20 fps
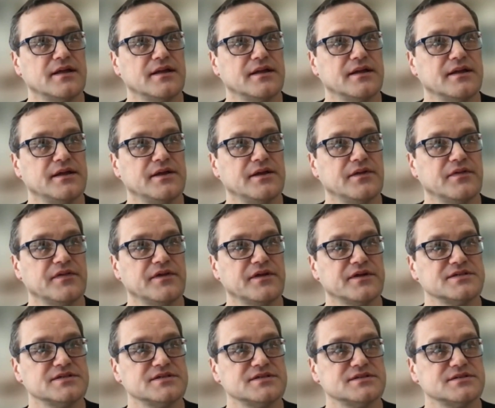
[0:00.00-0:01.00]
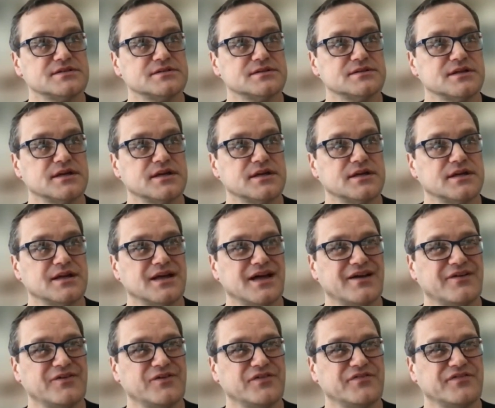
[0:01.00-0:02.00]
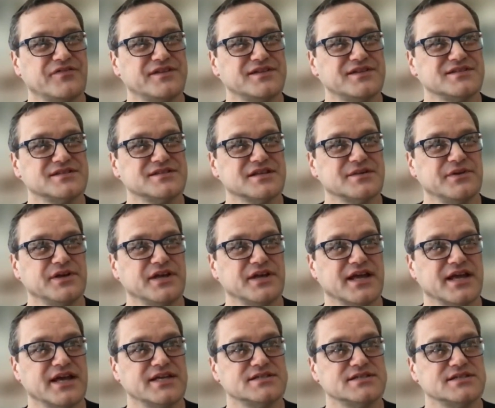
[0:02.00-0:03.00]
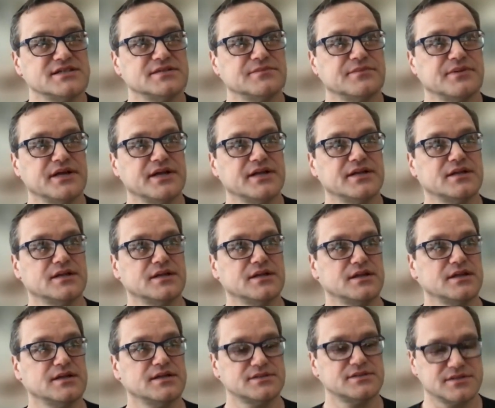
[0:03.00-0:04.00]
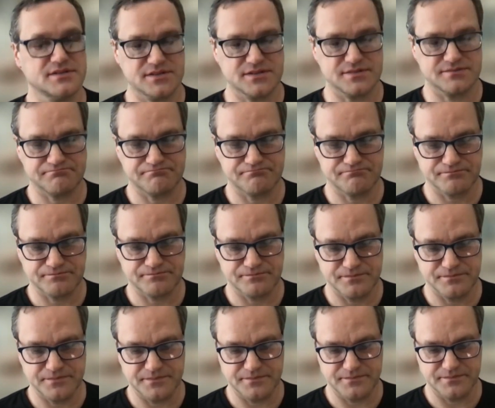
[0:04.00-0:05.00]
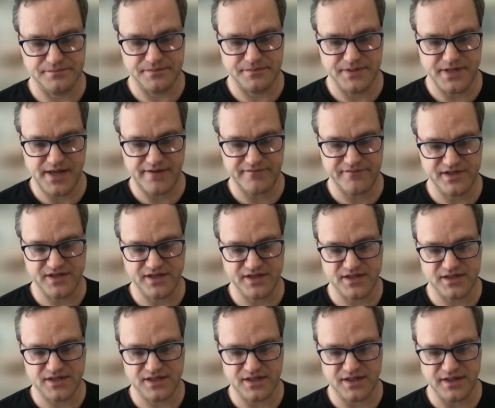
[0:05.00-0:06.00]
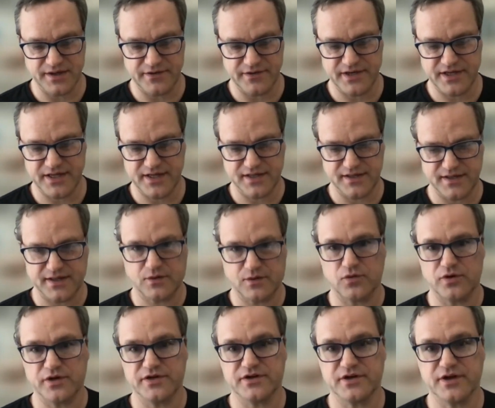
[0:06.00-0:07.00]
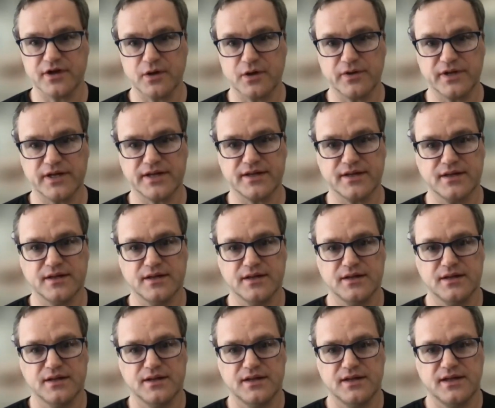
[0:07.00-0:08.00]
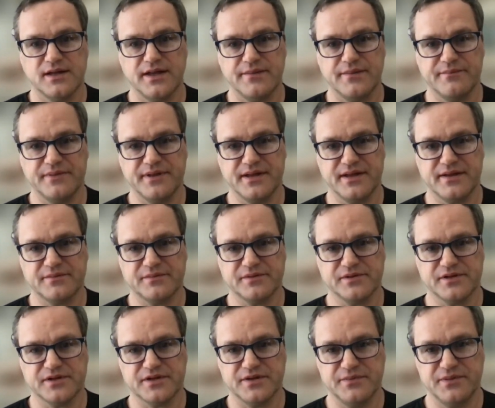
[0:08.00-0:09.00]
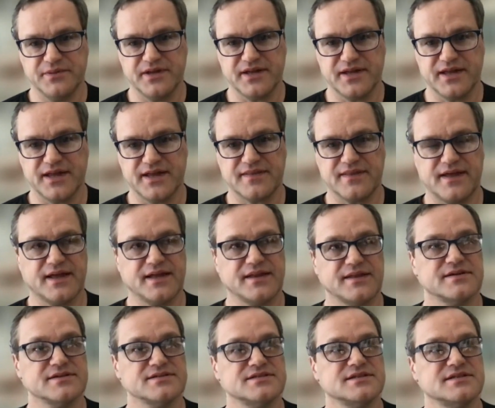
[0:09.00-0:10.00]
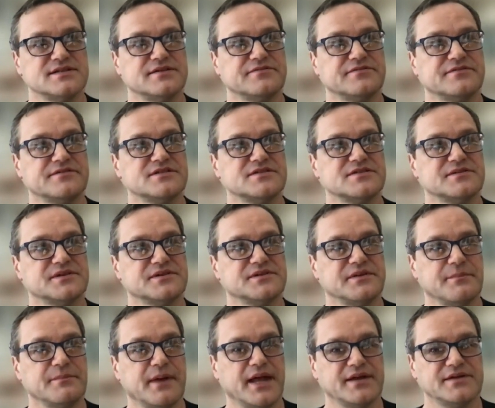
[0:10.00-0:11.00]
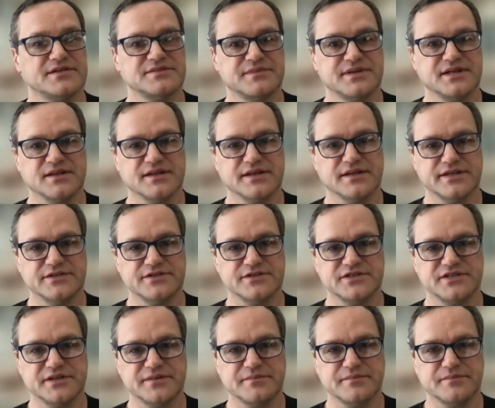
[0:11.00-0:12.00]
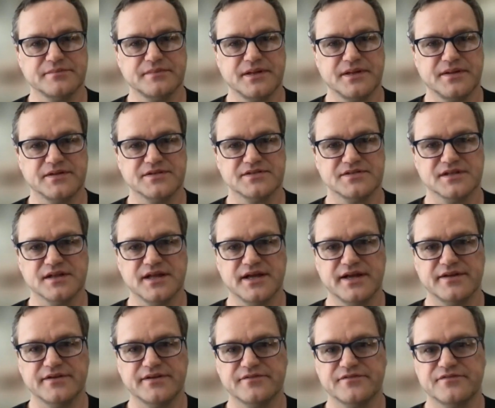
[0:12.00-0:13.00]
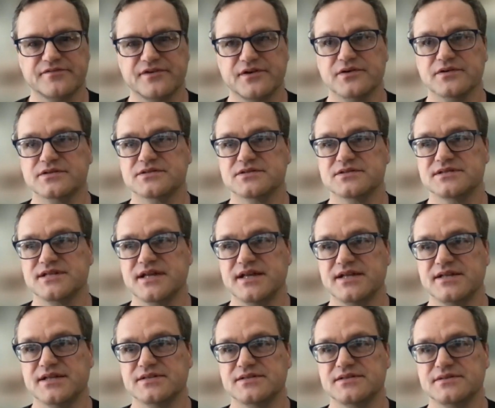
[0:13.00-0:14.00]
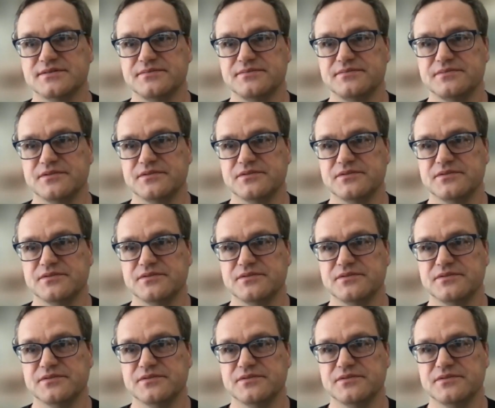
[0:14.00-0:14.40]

there's, I don't know if this is communication, but it's having clarity on like where you're going and being able to communicate that. There's a difference between management and leadership, and there's a lot of folks tend to